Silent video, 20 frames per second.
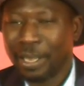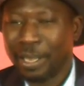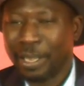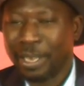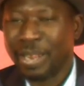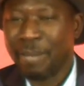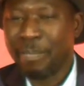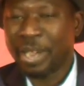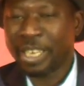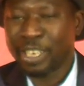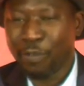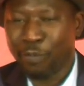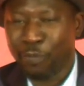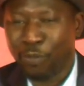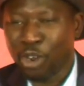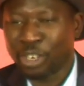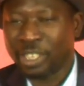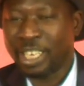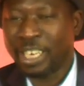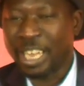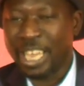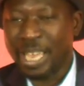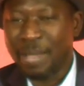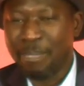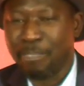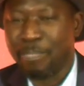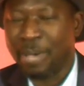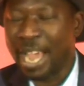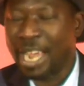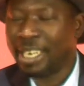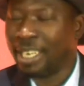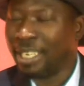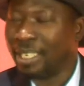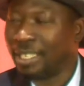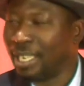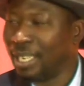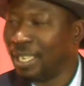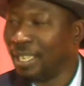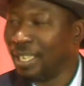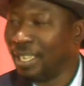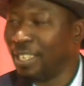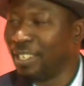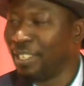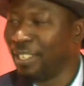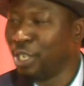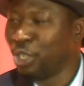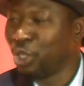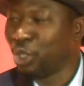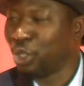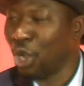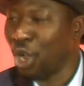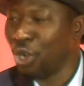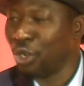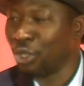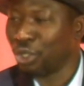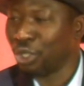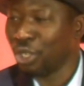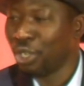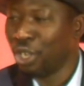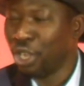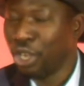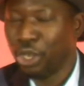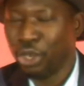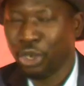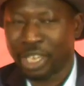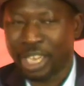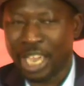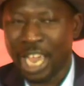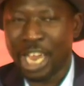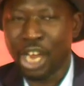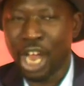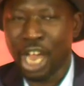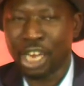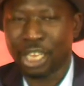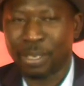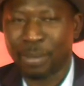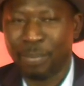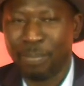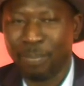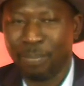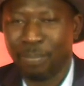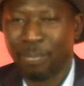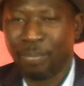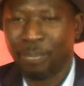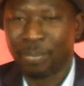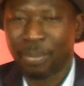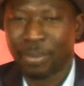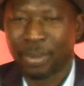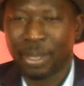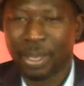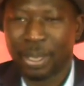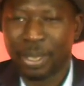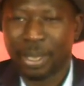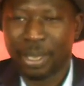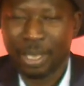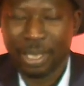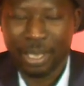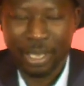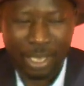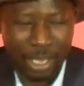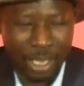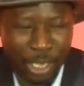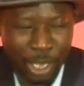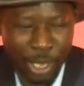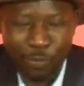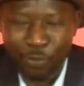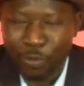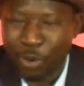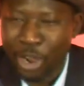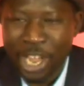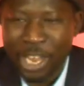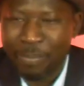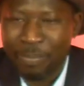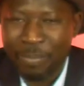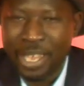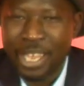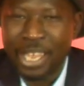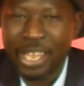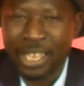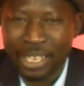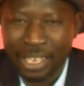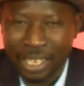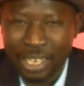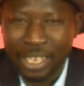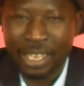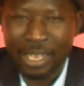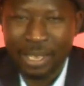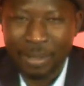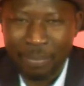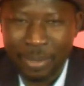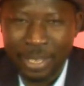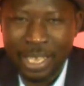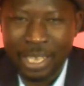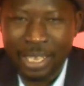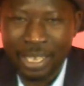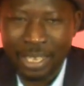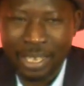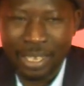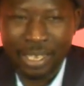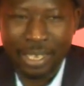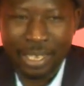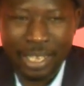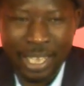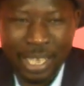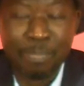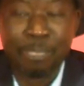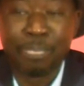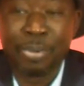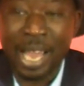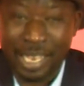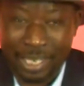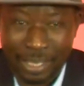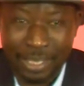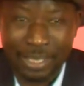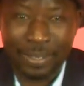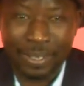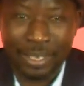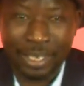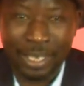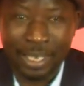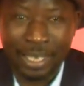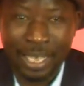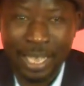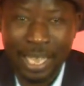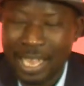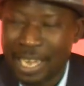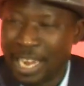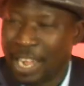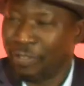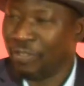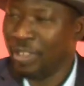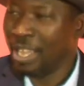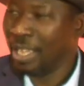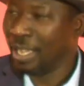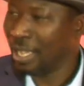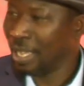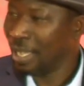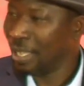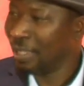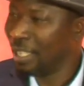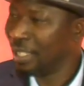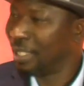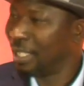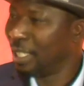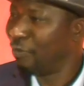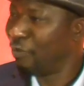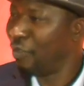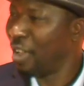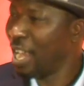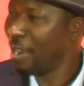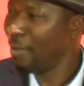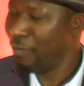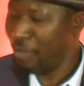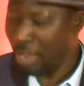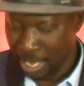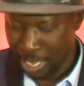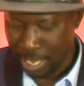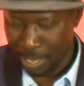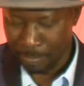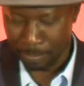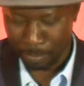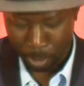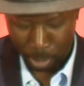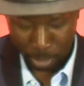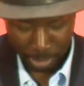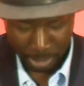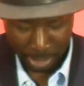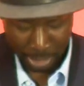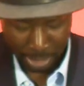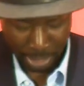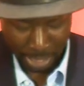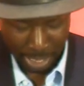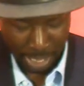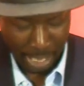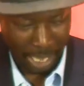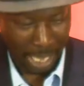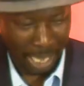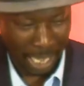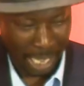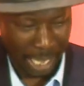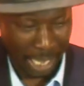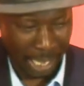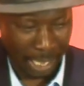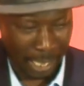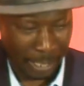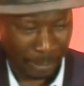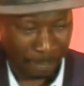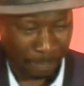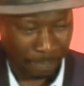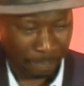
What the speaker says: the metaphors that are embedded in these songs, you cannot avoid being impressed. Okay? And I think this is very, very important, a